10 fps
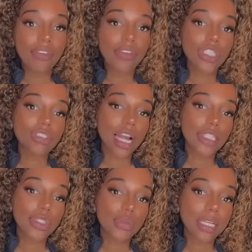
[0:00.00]
If you're
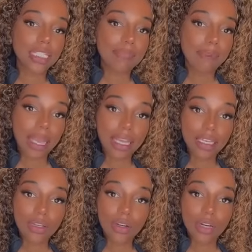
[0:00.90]
trying to
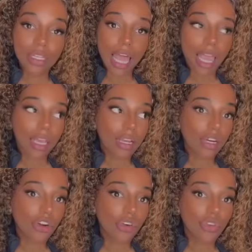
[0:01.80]
expand,
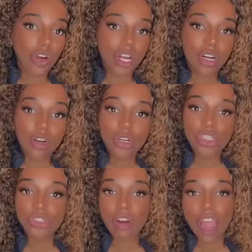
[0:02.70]
like,
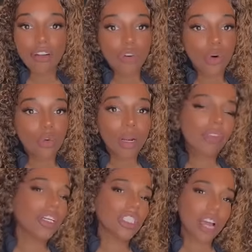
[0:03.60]
career or travel or
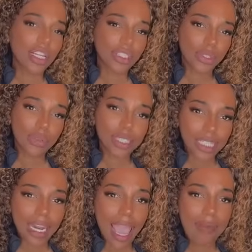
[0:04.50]
whatever you're trying to do,
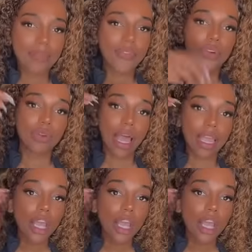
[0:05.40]
it's going to happen for you.